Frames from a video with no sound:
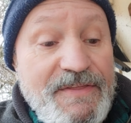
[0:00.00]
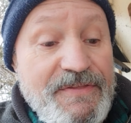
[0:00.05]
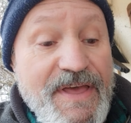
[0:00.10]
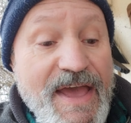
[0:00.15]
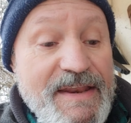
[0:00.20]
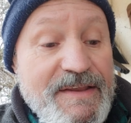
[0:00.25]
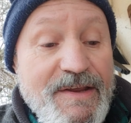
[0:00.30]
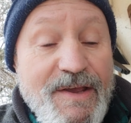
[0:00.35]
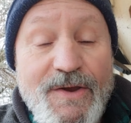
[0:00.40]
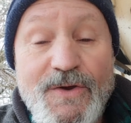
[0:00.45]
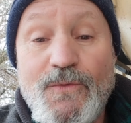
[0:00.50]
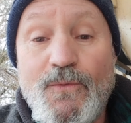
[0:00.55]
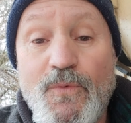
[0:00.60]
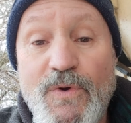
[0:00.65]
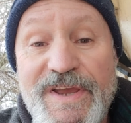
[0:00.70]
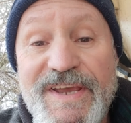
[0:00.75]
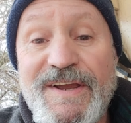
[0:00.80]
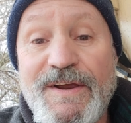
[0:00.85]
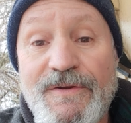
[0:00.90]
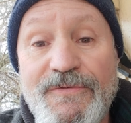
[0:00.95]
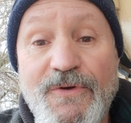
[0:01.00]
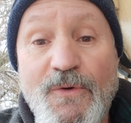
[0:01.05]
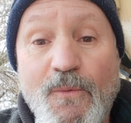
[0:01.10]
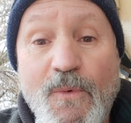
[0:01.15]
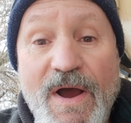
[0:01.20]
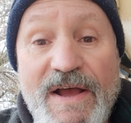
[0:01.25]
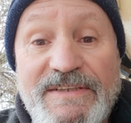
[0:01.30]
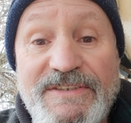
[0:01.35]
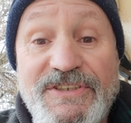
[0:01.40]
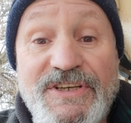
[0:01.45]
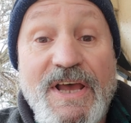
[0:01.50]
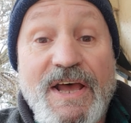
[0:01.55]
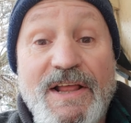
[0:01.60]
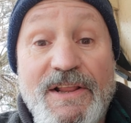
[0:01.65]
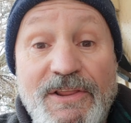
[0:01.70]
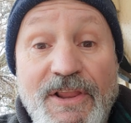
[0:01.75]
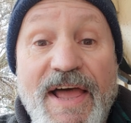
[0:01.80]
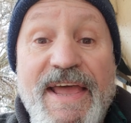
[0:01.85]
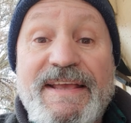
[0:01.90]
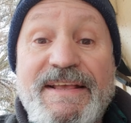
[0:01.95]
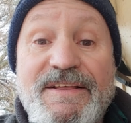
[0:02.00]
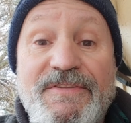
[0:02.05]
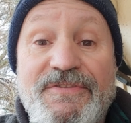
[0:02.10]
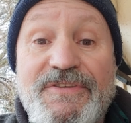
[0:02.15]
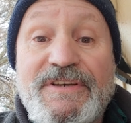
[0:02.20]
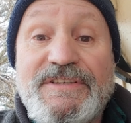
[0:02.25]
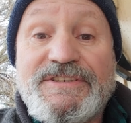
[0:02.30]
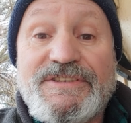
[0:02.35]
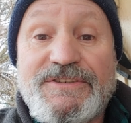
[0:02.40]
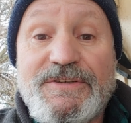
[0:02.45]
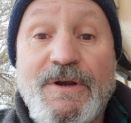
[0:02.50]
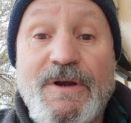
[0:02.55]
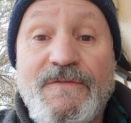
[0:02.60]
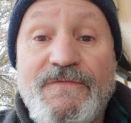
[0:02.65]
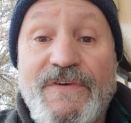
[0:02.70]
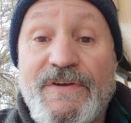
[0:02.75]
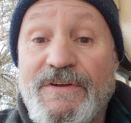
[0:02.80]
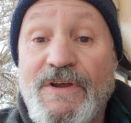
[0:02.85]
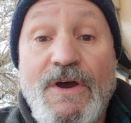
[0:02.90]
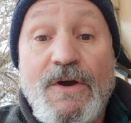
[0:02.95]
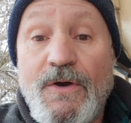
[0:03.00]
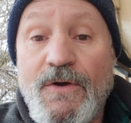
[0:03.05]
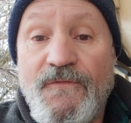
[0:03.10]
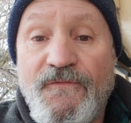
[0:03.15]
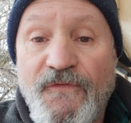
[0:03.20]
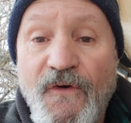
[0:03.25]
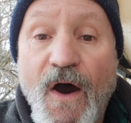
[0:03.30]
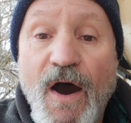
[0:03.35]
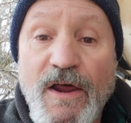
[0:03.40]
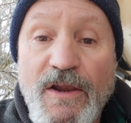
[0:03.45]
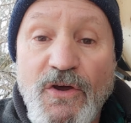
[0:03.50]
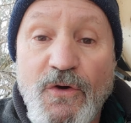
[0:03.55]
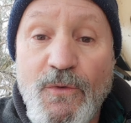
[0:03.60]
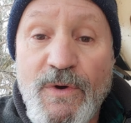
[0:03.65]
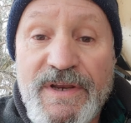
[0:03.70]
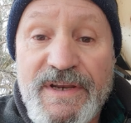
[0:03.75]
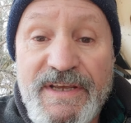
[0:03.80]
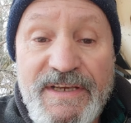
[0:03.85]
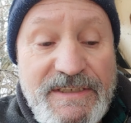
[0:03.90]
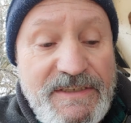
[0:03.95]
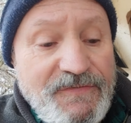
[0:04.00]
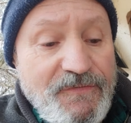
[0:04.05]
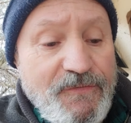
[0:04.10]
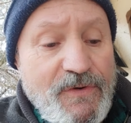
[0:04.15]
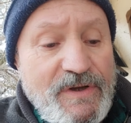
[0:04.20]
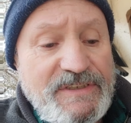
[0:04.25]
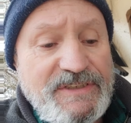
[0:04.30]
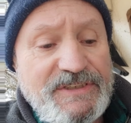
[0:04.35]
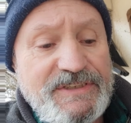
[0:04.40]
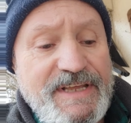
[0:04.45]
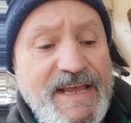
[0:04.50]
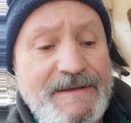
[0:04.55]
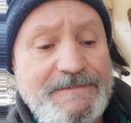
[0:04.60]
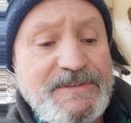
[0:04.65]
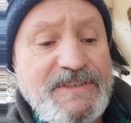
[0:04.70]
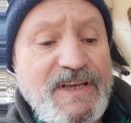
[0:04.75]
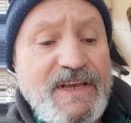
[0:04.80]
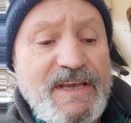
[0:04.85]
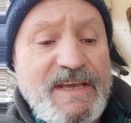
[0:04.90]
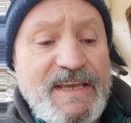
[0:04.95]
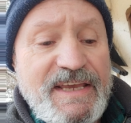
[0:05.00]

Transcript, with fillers: that we are the ones like this servant who follow in his footsteps,